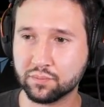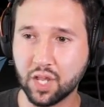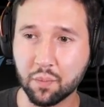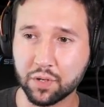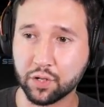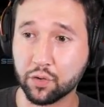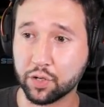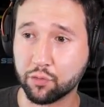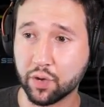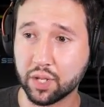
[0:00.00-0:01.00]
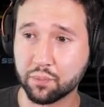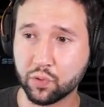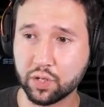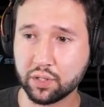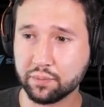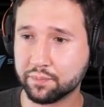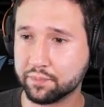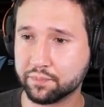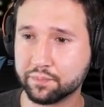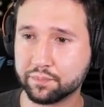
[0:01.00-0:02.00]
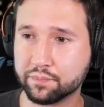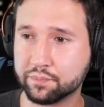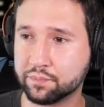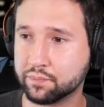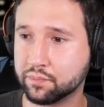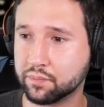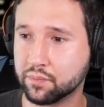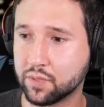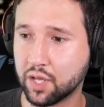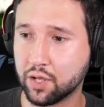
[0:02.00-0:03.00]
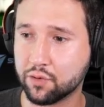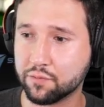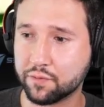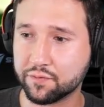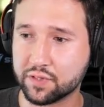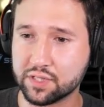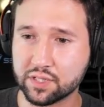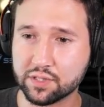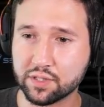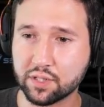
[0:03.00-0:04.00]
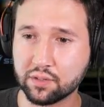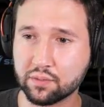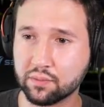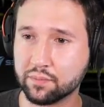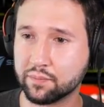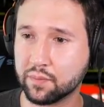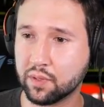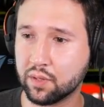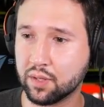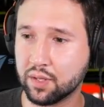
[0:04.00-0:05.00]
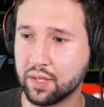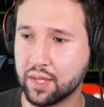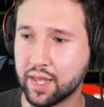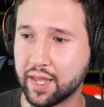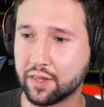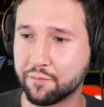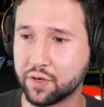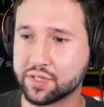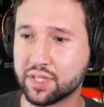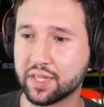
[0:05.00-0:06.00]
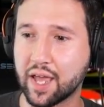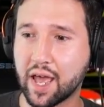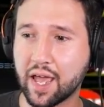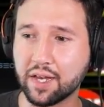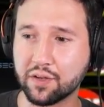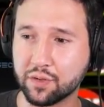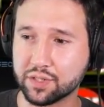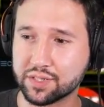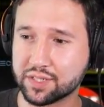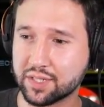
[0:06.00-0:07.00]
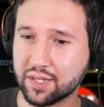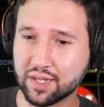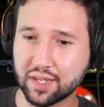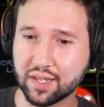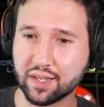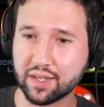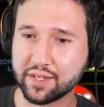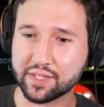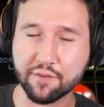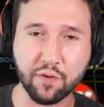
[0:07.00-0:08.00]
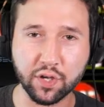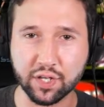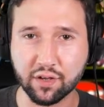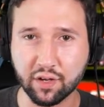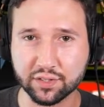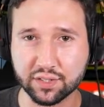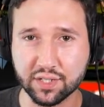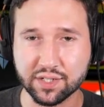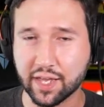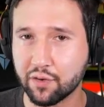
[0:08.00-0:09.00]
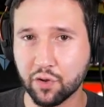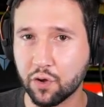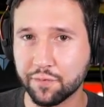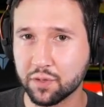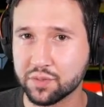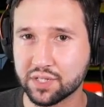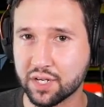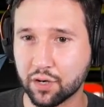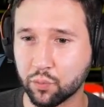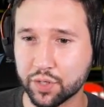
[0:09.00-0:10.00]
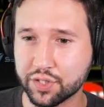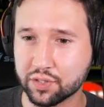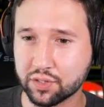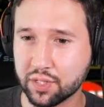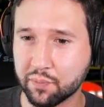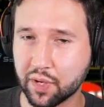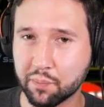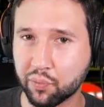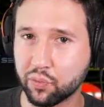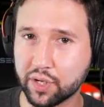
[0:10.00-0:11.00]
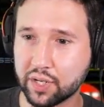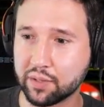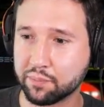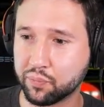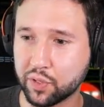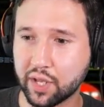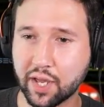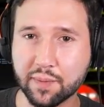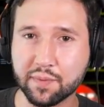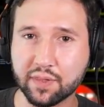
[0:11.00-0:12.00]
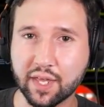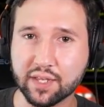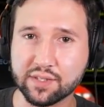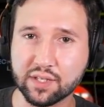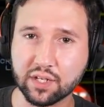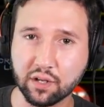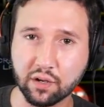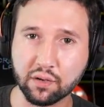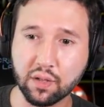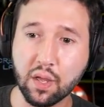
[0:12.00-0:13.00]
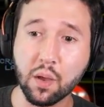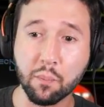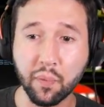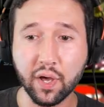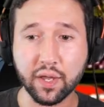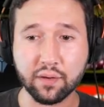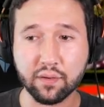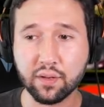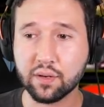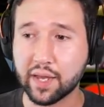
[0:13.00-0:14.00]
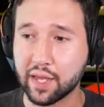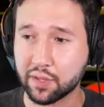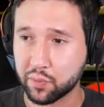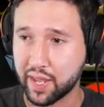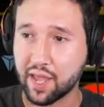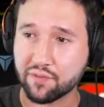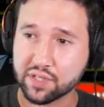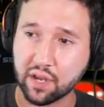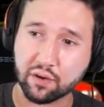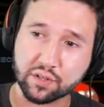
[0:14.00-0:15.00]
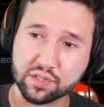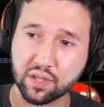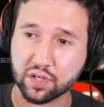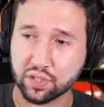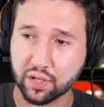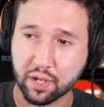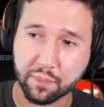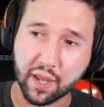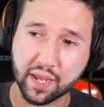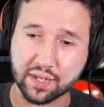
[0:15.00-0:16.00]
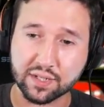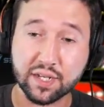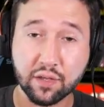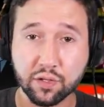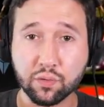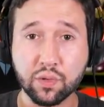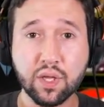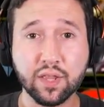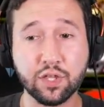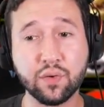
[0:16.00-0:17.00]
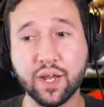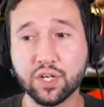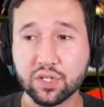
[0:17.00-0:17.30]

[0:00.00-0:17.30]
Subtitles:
I'm going to go to Grand Prix, 150cc. And the first thing that I noticed is that Funky Kong's in this. I don't know if he was in it originally, but I'm pretty hyped that he's in here. But now that we have this character selection up, I can tell you that you can actually